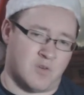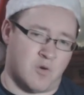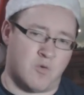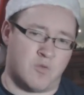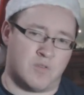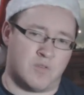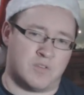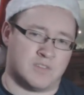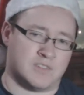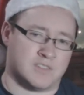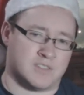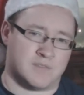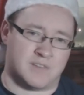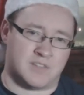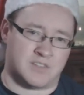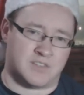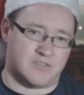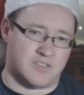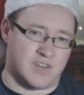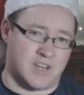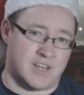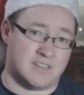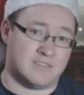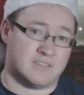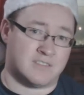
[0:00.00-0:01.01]
owners of a
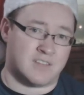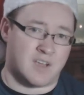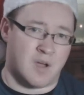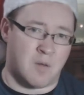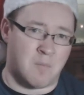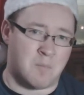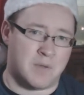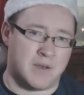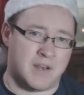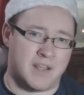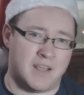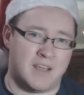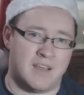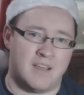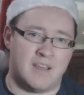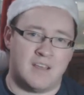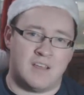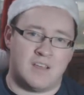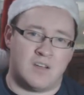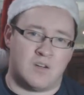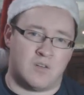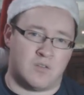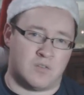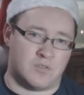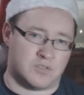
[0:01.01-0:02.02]
trading company
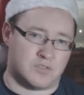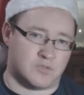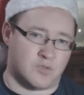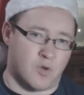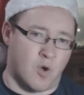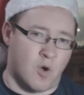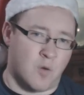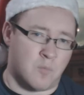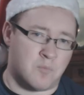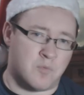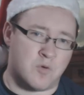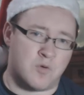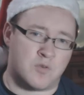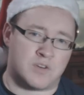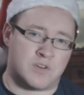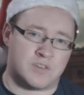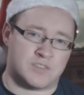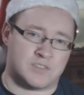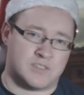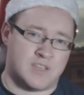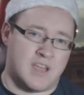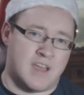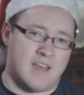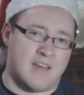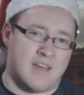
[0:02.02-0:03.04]
or
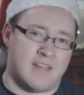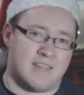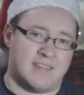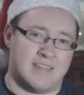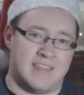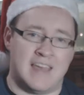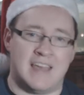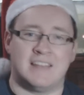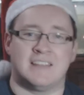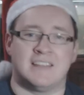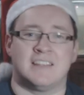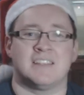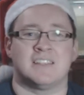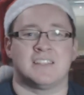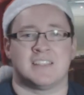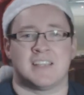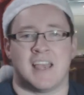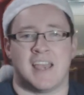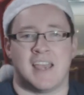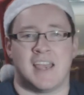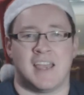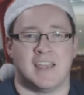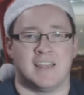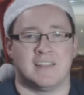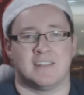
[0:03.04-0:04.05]
stockbrokers, they
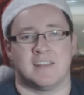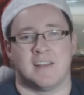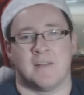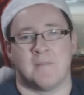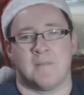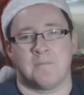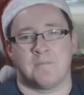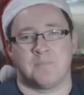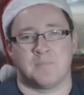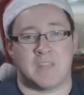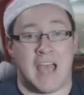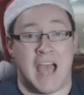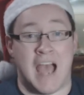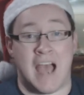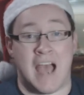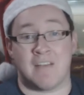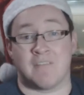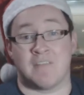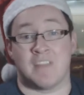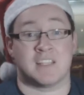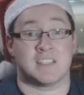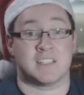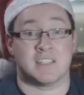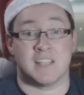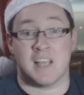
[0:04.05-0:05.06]
decide to have
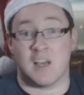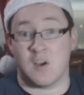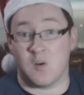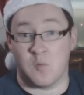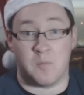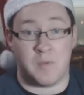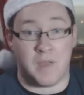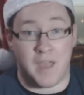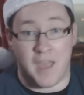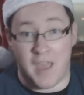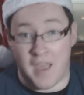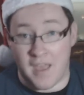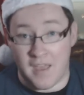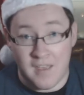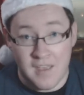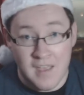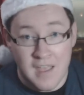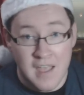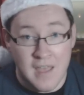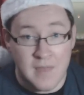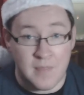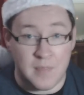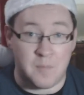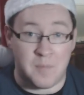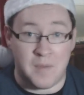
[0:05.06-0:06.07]
this little bet.
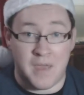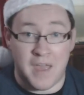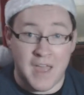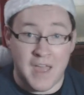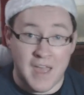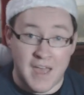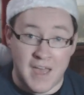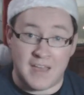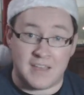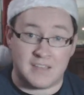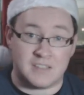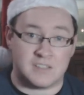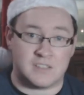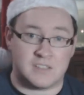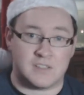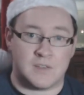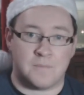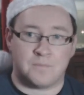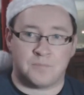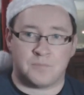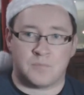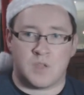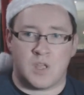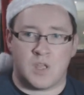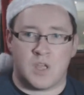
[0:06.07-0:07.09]
And the bet is,
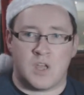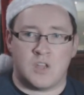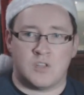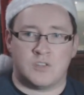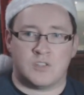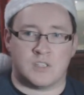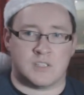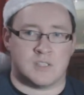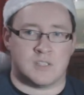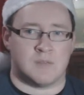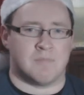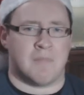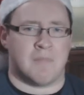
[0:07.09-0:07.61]
does